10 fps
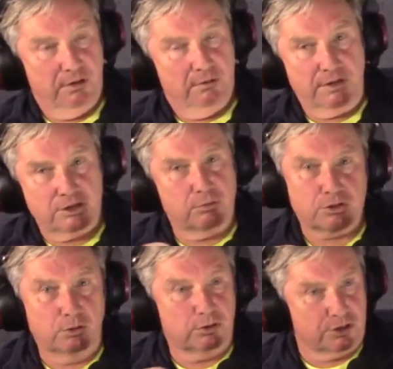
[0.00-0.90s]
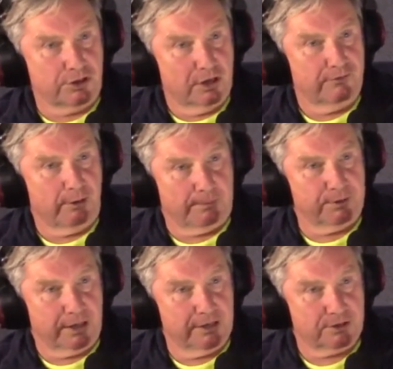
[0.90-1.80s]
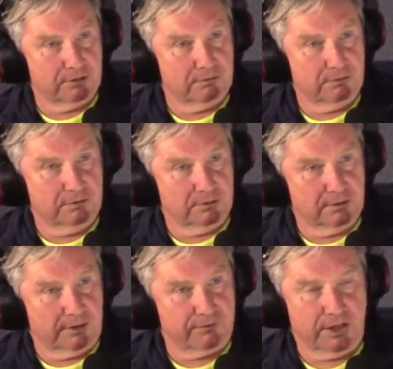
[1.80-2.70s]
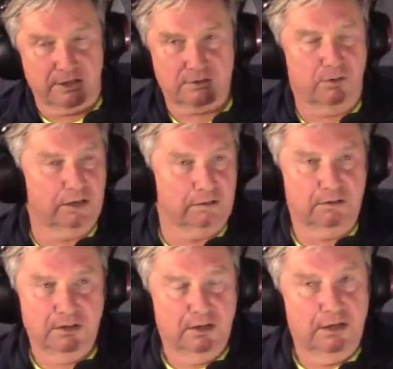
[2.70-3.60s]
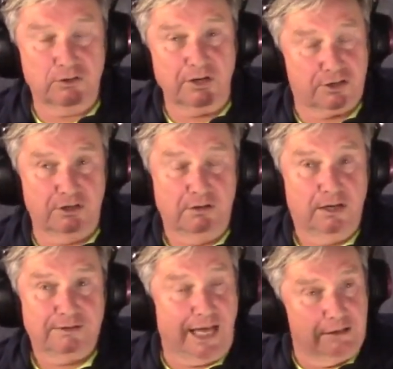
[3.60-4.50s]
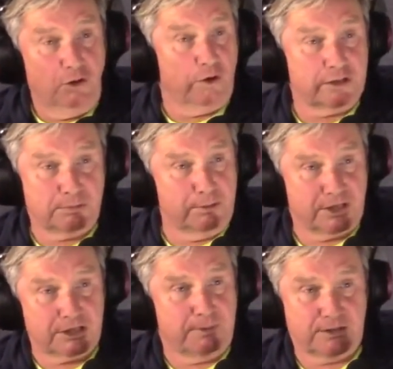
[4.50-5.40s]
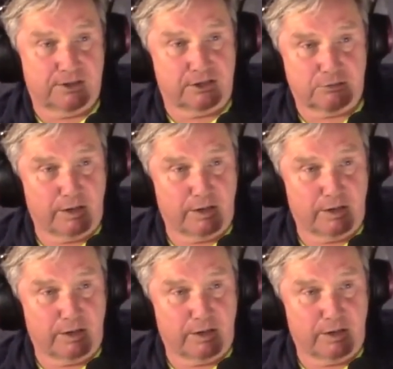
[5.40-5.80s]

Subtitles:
this is what's called a de novo application to the FDA, and it's not actually that long. It probably takes about 6 to